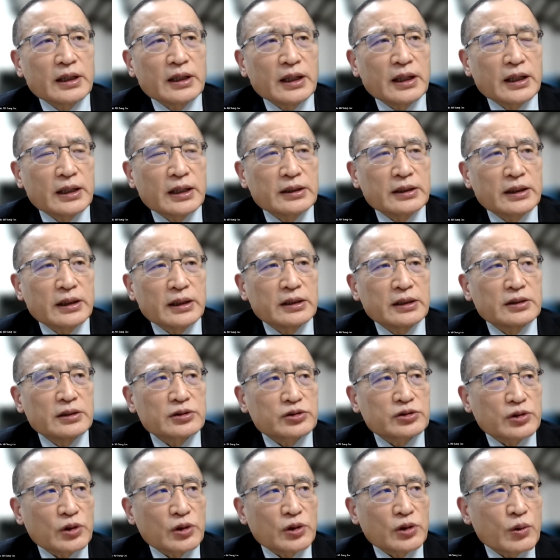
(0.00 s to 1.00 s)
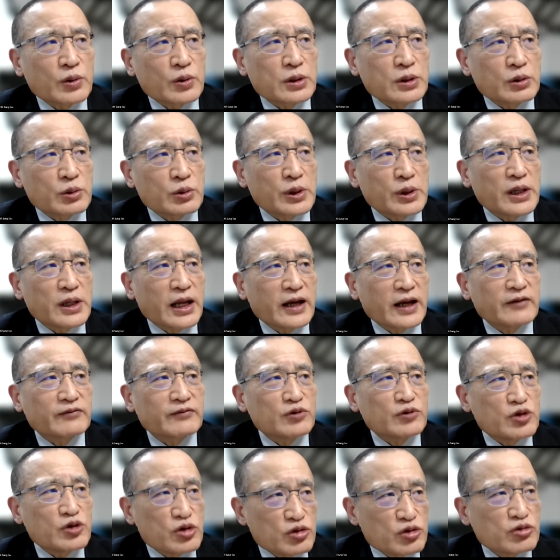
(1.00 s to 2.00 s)
And in Seoul, we'll have
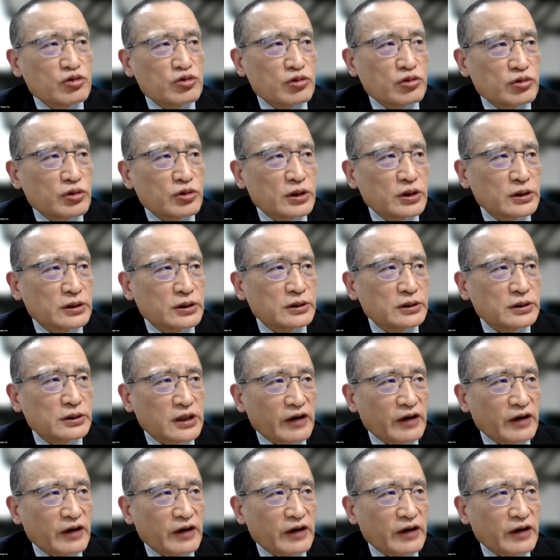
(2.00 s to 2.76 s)
new uh,